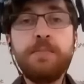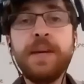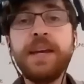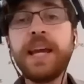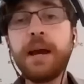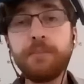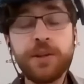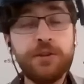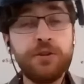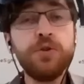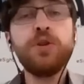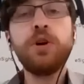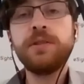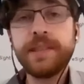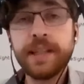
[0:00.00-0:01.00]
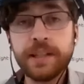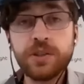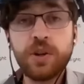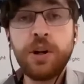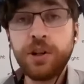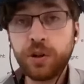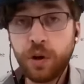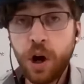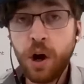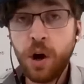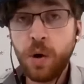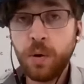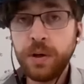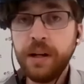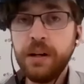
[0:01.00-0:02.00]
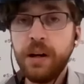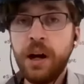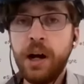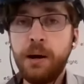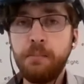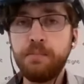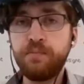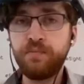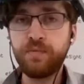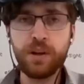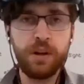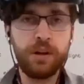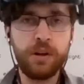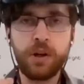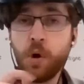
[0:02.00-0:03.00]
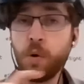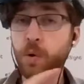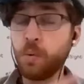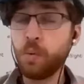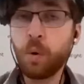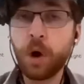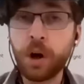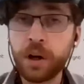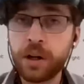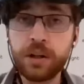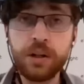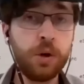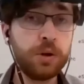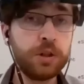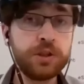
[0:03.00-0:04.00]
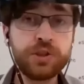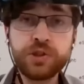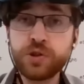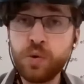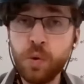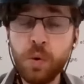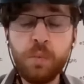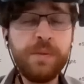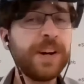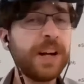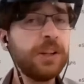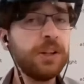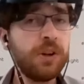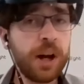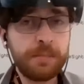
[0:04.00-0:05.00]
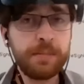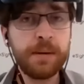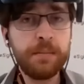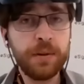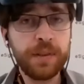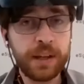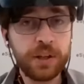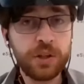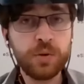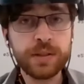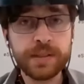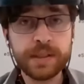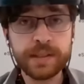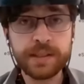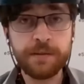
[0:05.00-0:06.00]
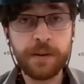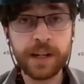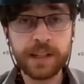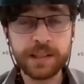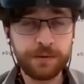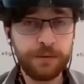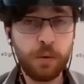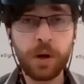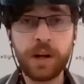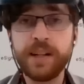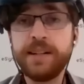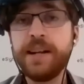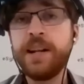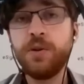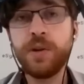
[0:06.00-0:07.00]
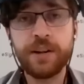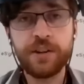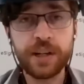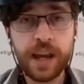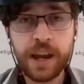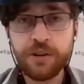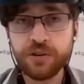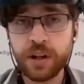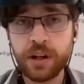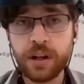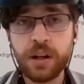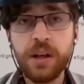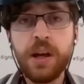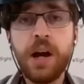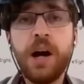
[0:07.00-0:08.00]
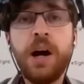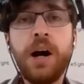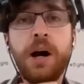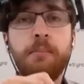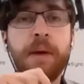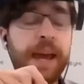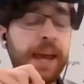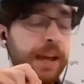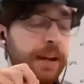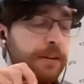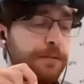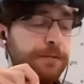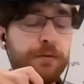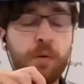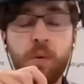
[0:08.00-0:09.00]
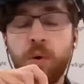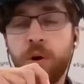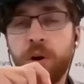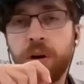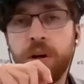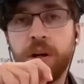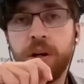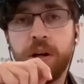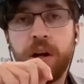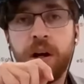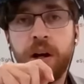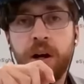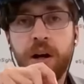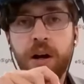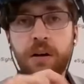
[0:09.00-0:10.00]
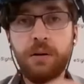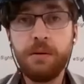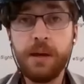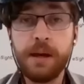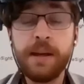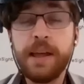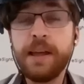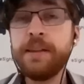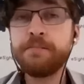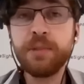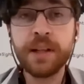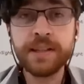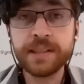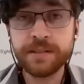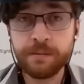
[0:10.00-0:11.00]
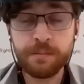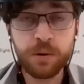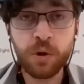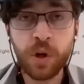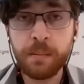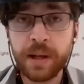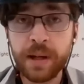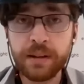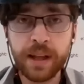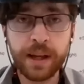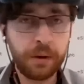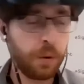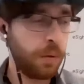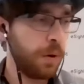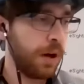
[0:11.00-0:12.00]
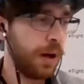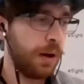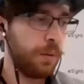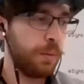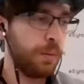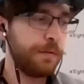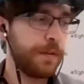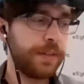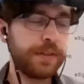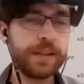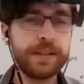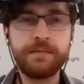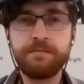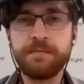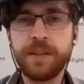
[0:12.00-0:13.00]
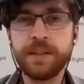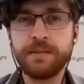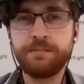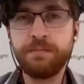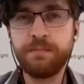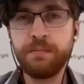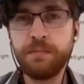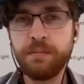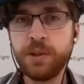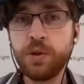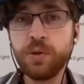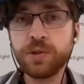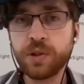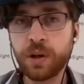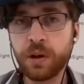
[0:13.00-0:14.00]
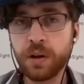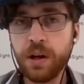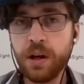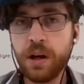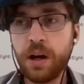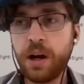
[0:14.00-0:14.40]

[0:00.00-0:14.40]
being able to do those things on your own, go to work, go to school. We've got a lot of people that use this device for continued education and for in places of employment. Like we've got this user